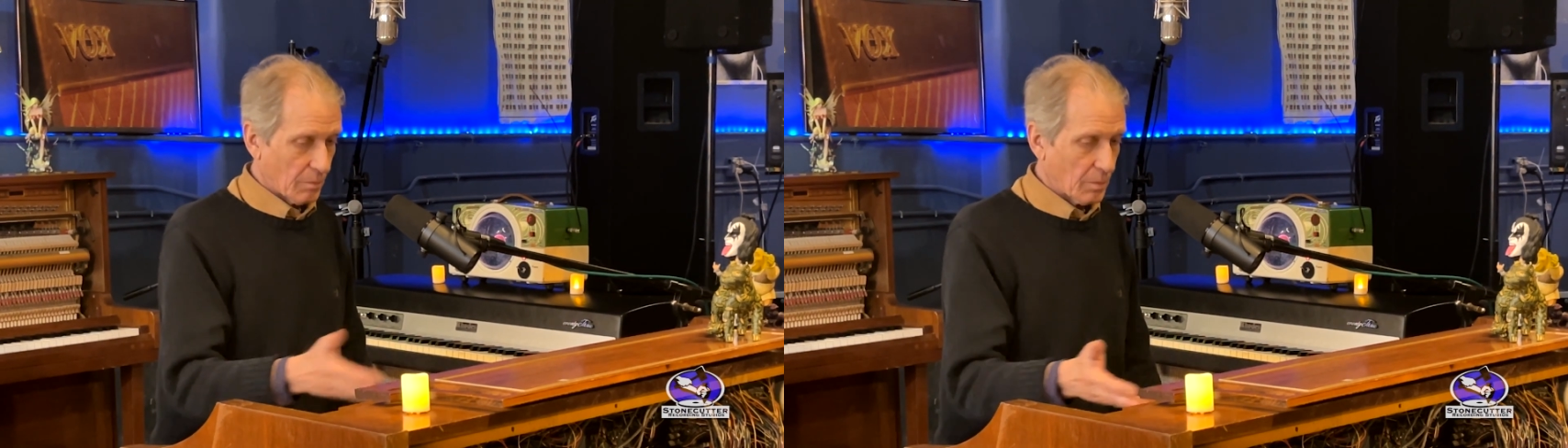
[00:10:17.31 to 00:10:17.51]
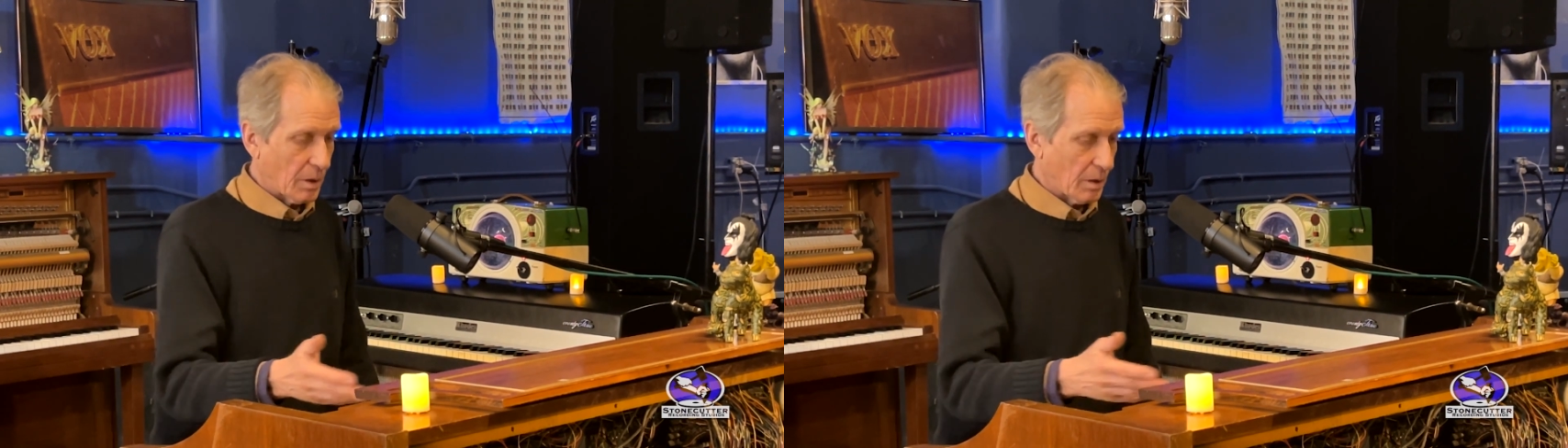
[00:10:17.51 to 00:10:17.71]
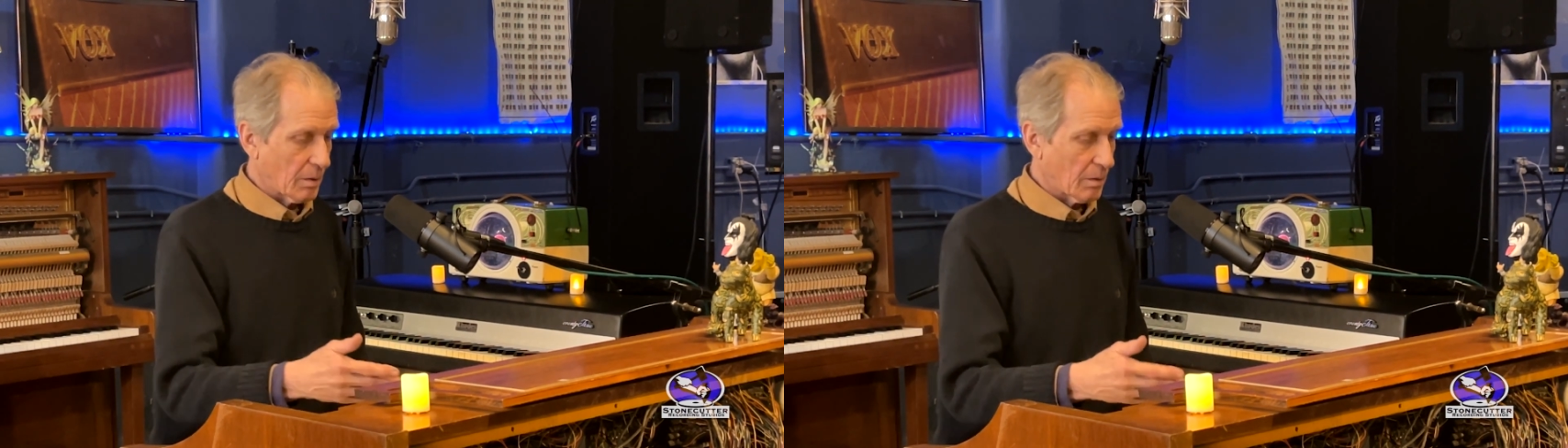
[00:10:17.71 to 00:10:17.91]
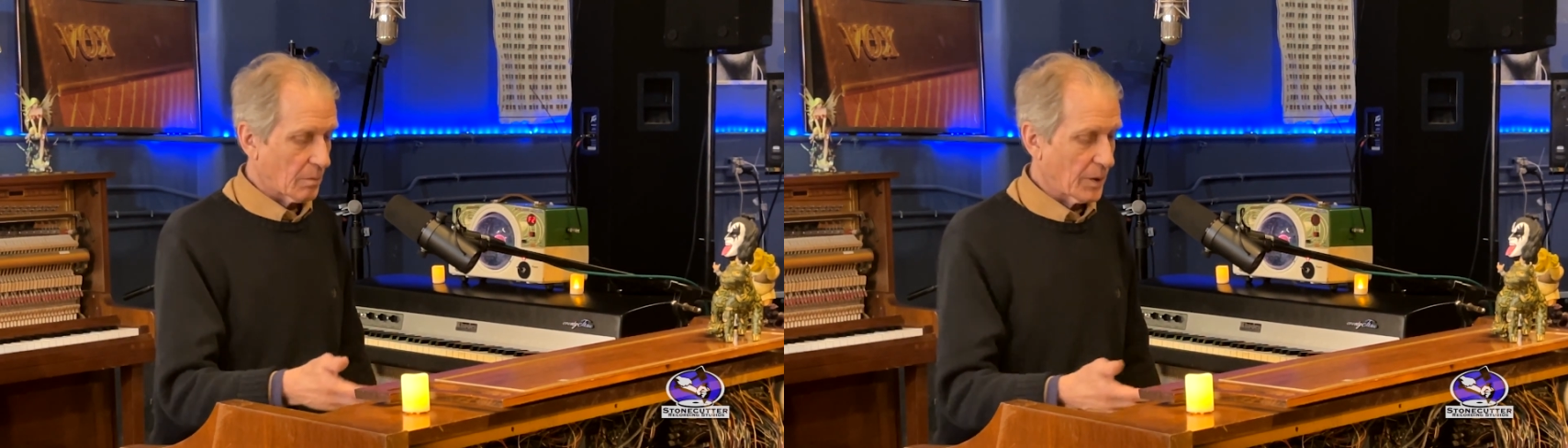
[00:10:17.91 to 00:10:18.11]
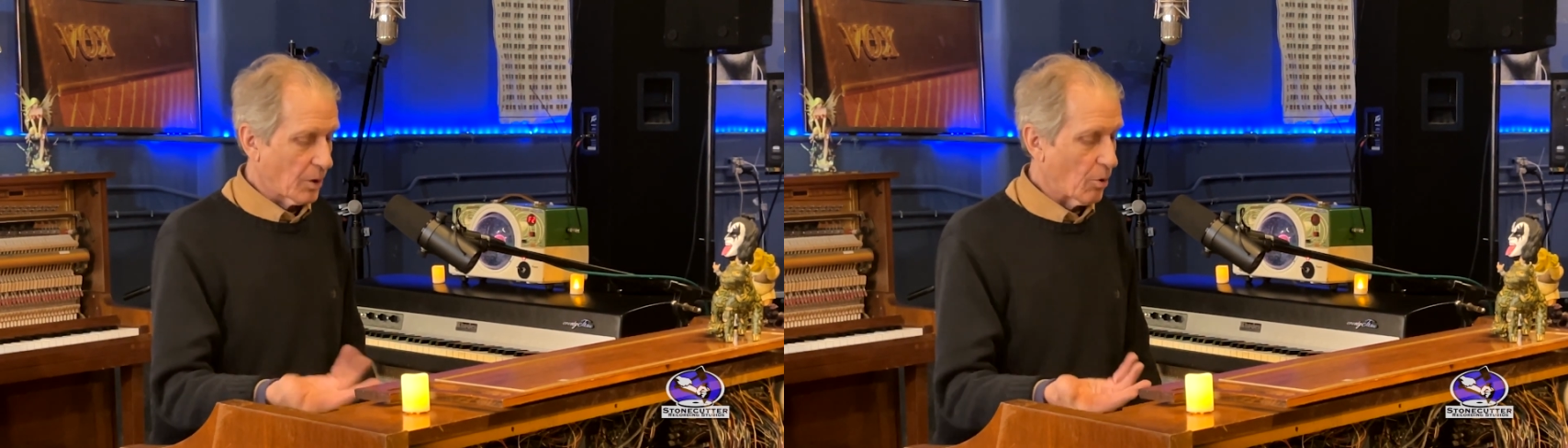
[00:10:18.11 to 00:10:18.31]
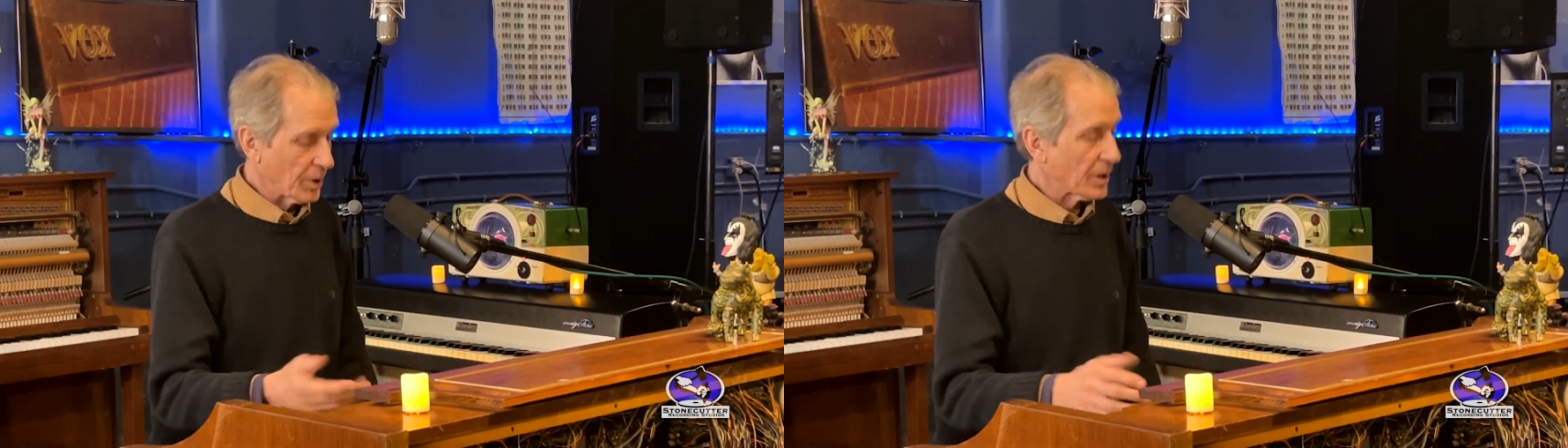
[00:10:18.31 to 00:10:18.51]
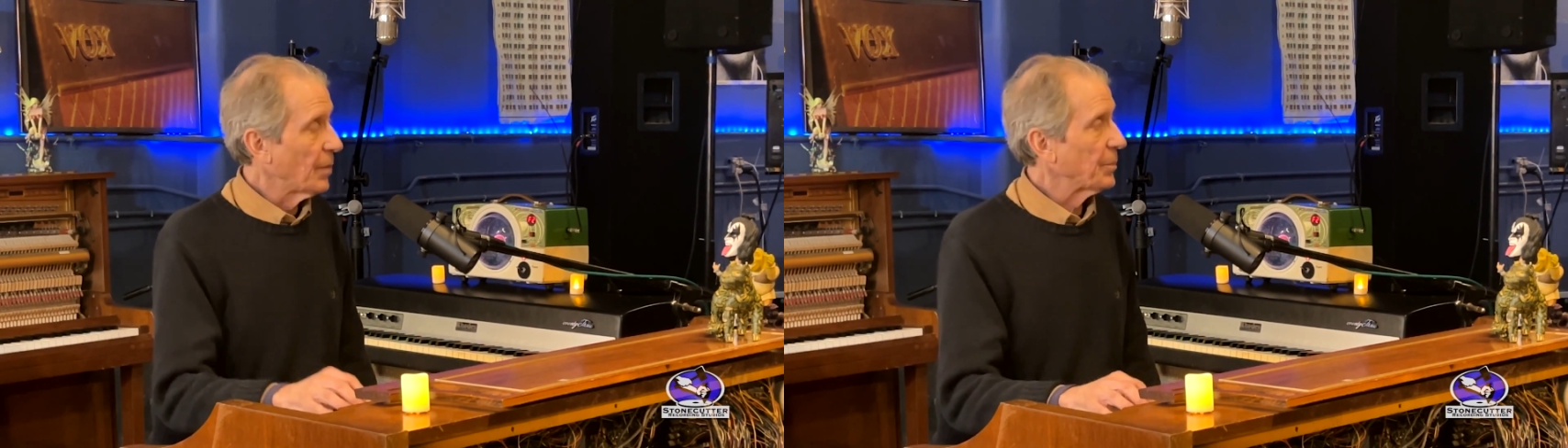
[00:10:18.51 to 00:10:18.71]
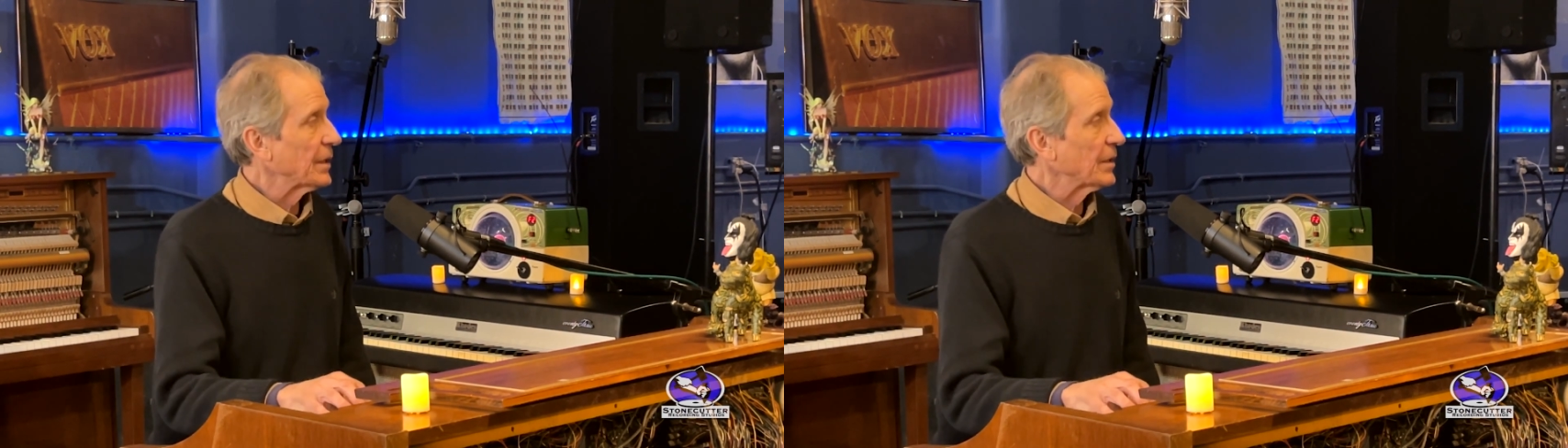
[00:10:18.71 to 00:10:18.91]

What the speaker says: owned a company